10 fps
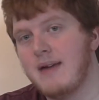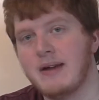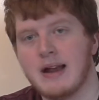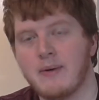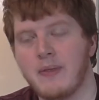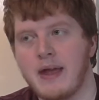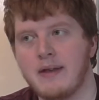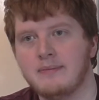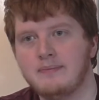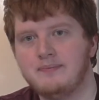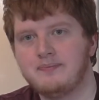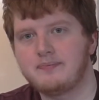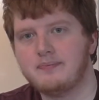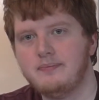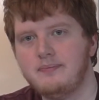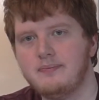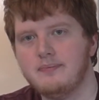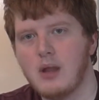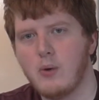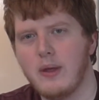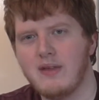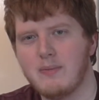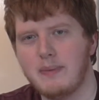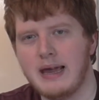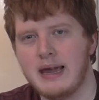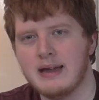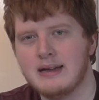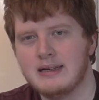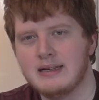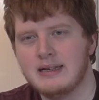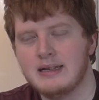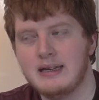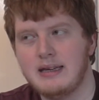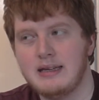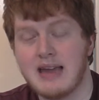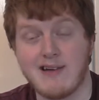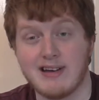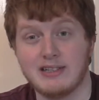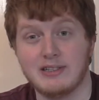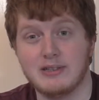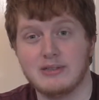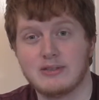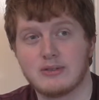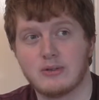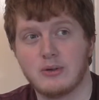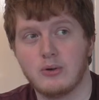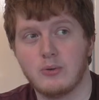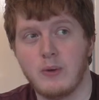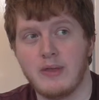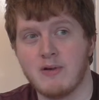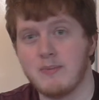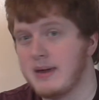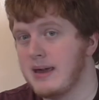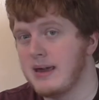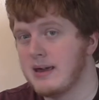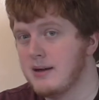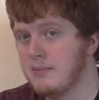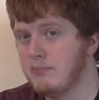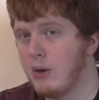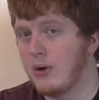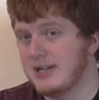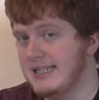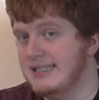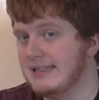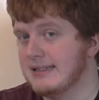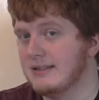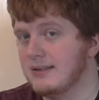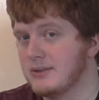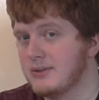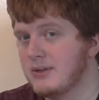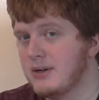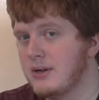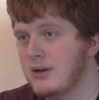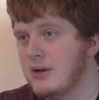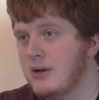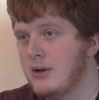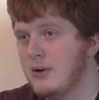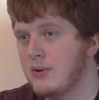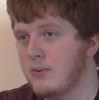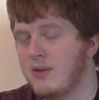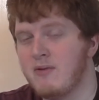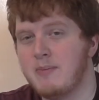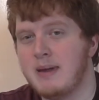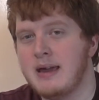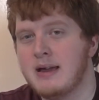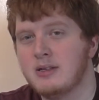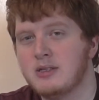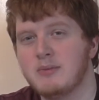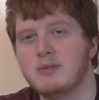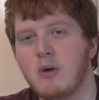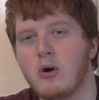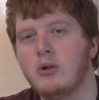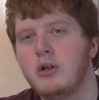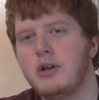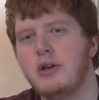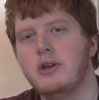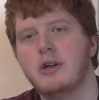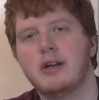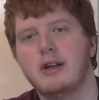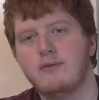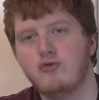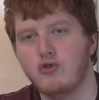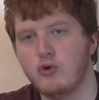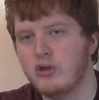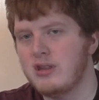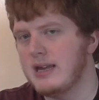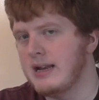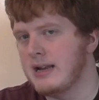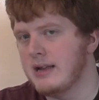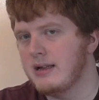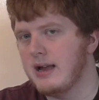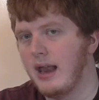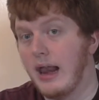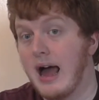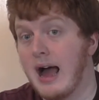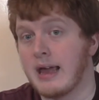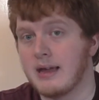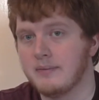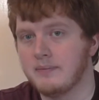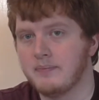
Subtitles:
every now and then. Whether it be characters, whether it be plot details, whether it be some small nugget of truth in a lie.